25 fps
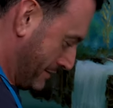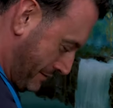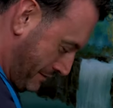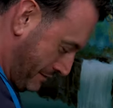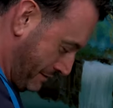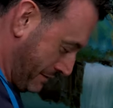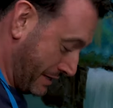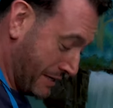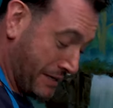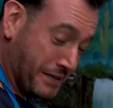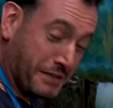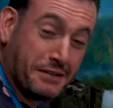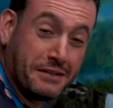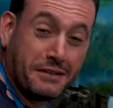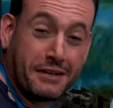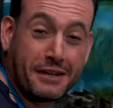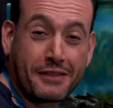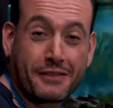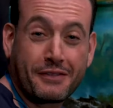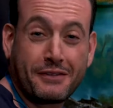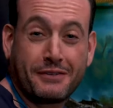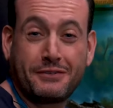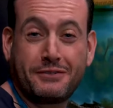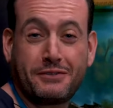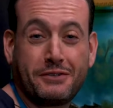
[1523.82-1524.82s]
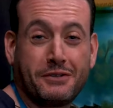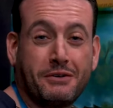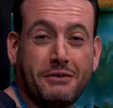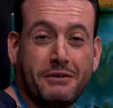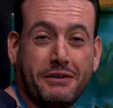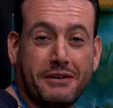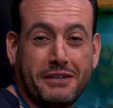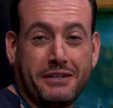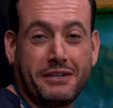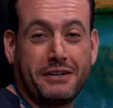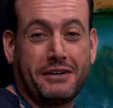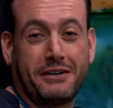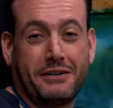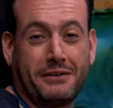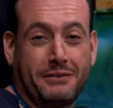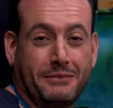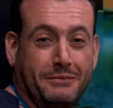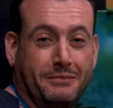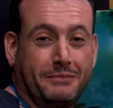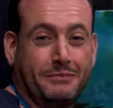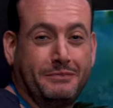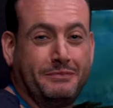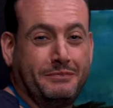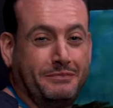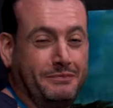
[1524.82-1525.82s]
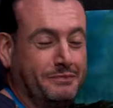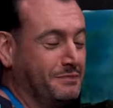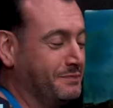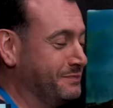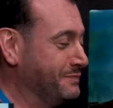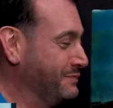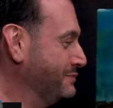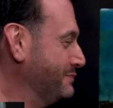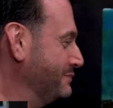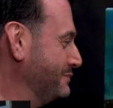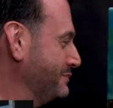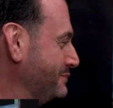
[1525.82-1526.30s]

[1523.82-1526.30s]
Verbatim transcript: There ain't nothing to it, y'all. Like so.